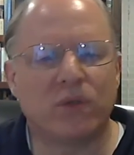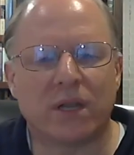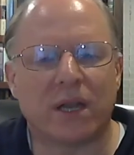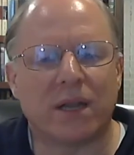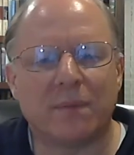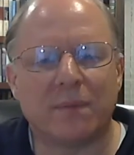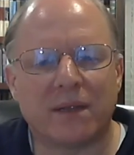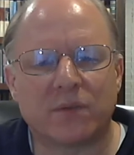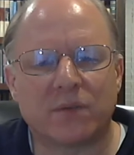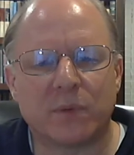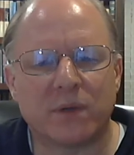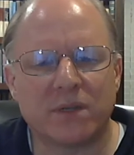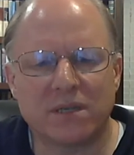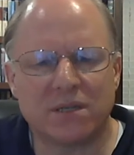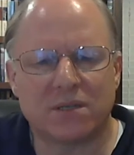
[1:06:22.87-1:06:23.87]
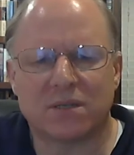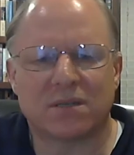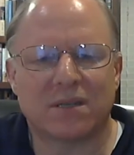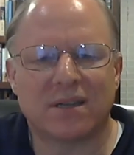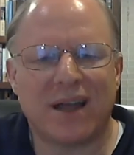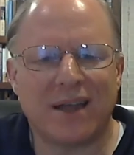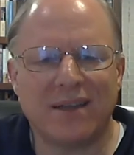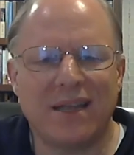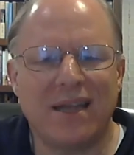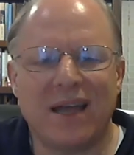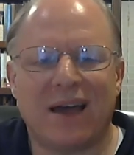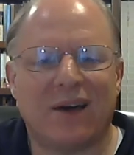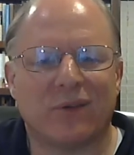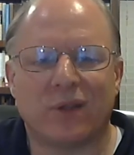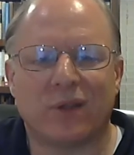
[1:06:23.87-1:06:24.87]
that anybody experiences. It's just an idea
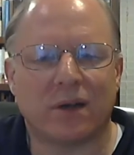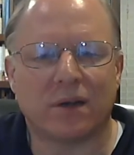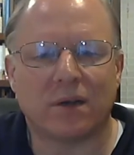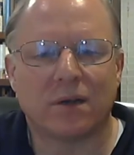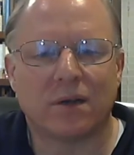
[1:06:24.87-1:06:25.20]
out there.